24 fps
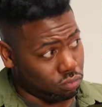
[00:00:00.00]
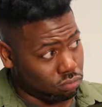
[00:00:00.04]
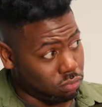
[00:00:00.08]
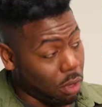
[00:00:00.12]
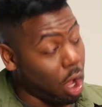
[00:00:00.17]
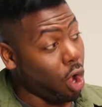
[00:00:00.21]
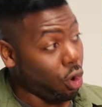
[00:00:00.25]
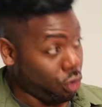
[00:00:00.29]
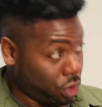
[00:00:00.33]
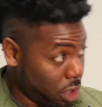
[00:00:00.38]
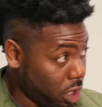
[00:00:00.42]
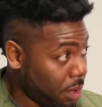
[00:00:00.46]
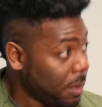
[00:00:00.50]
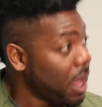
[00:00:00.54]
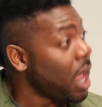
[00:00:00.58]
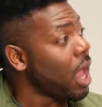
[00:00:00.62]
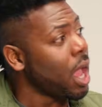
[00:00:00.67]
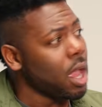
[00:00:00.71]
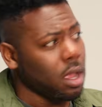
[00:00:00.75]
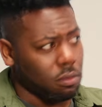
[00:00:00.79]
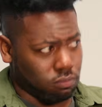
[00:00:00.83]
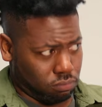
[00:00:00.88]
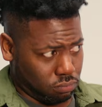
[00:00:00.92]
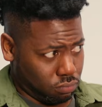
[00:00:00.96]
hold up.
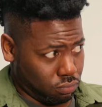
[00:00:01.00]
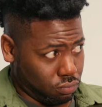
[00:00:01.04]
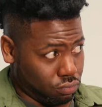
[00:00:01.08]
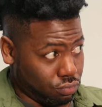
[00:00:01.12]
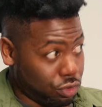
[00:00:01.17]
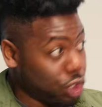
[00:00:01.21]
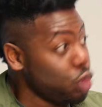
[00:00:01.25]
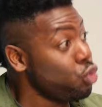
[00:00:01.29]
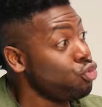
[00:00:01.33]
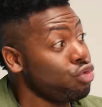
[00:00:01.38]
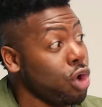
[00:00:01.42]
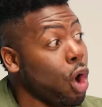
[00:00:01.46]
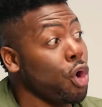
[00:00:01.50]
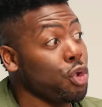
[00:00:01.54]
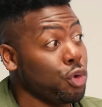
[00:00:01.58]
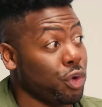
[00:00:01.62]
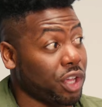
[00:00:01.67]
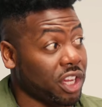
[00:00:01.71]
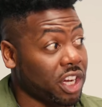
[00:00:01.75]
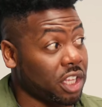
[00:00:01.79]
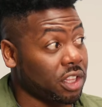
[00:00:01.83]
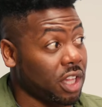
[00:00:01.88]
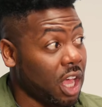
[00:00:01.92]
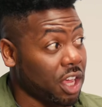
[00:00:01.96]
You know you
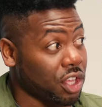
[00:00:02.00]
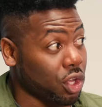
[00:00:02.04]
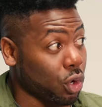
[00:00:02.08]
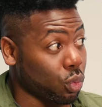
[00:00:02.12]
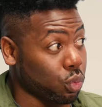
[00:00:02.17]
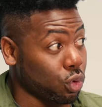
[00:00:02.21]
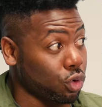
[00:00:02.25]
can unlock your